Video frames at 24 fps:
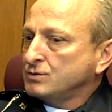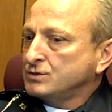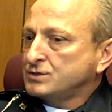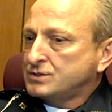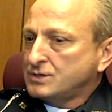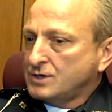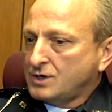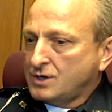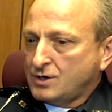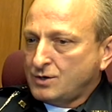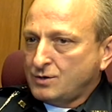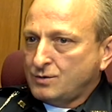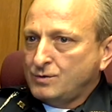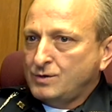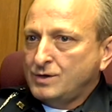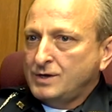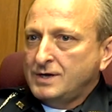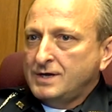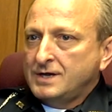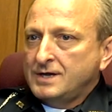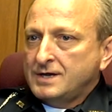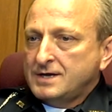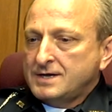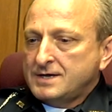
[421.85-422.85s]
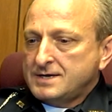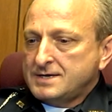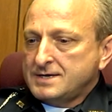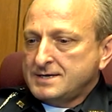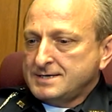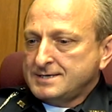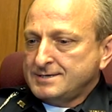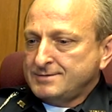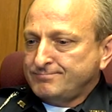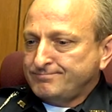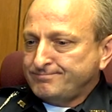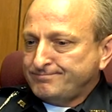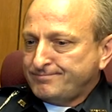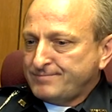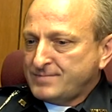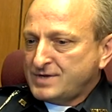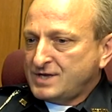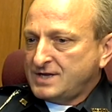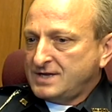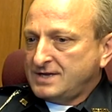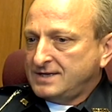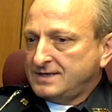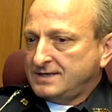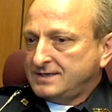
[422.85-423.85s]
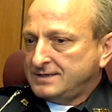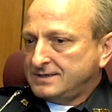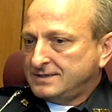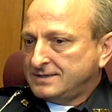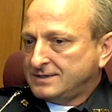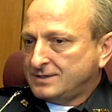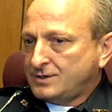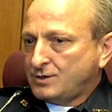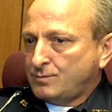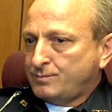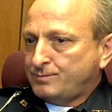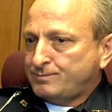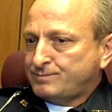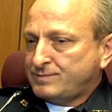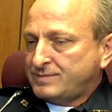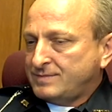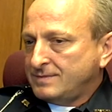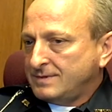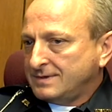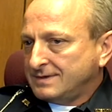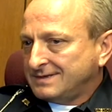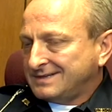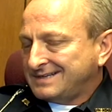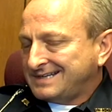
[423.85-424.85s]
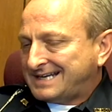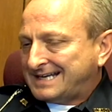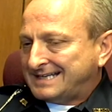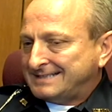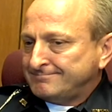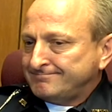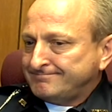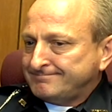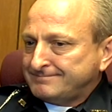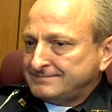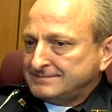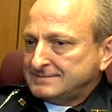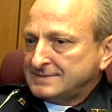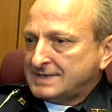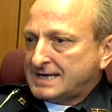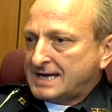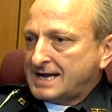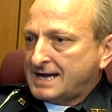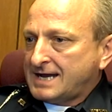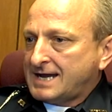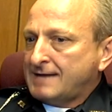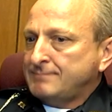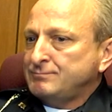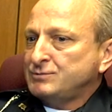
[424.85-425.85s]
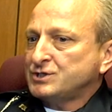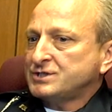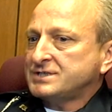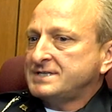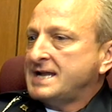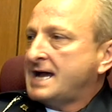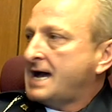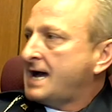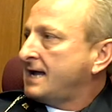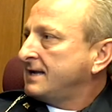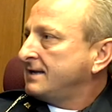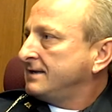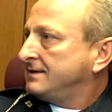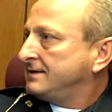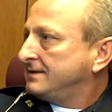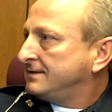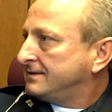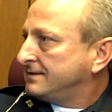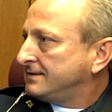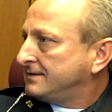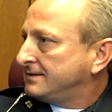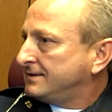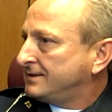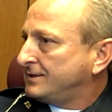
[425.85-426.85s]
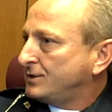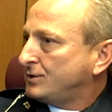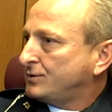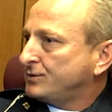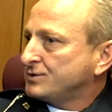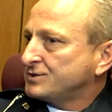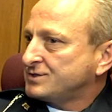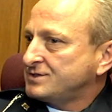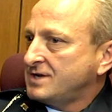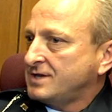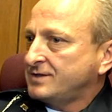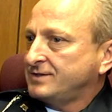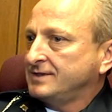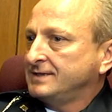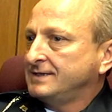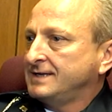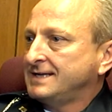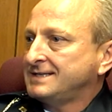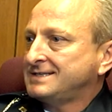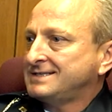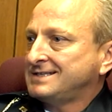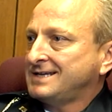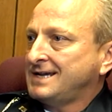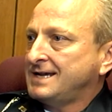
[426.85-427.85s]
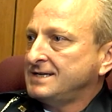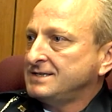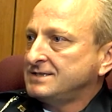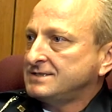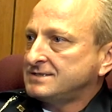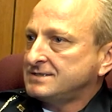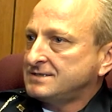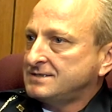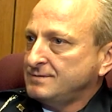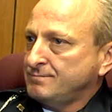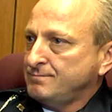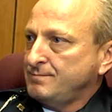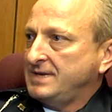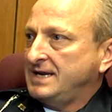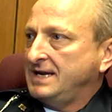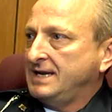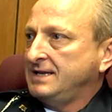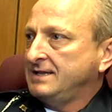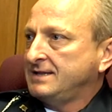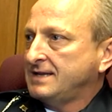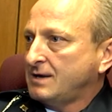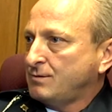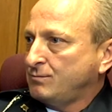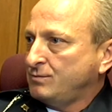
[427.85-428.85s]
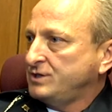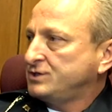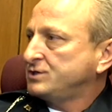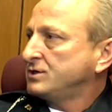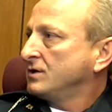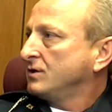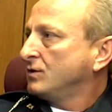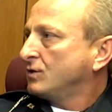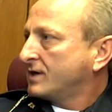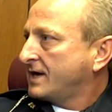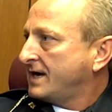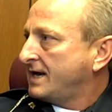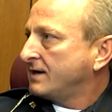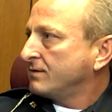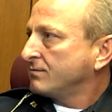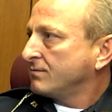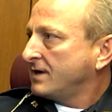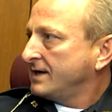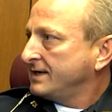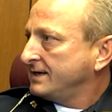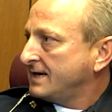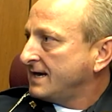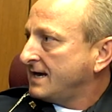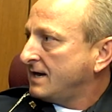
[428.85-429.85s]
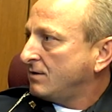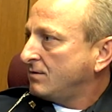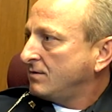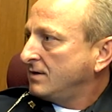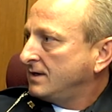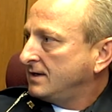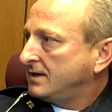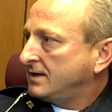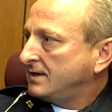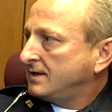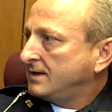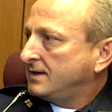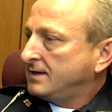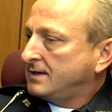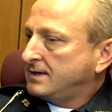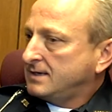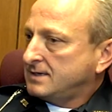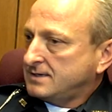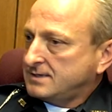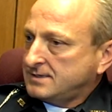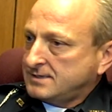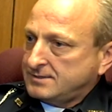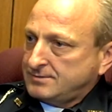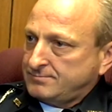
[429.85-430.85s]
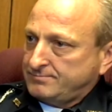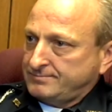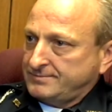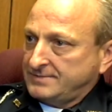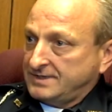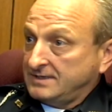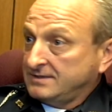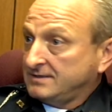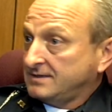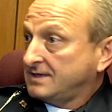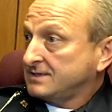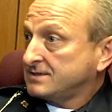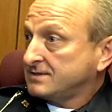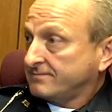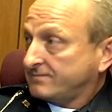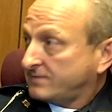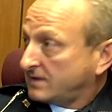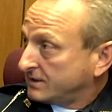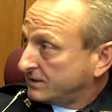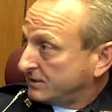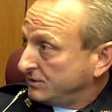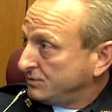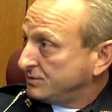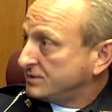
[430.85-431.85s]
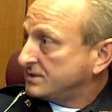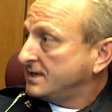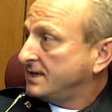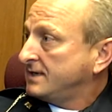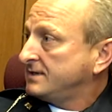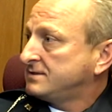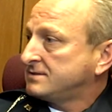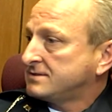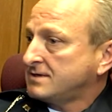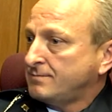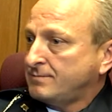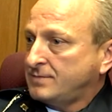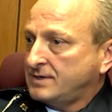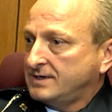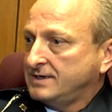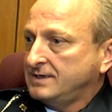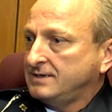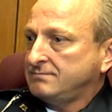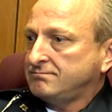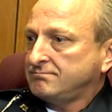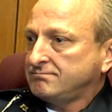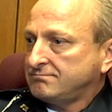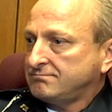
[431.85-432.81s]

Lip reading: so, you know, I'm just not, you know, there's nothing that says to me that we should look at it right now, unless, like you said, somebody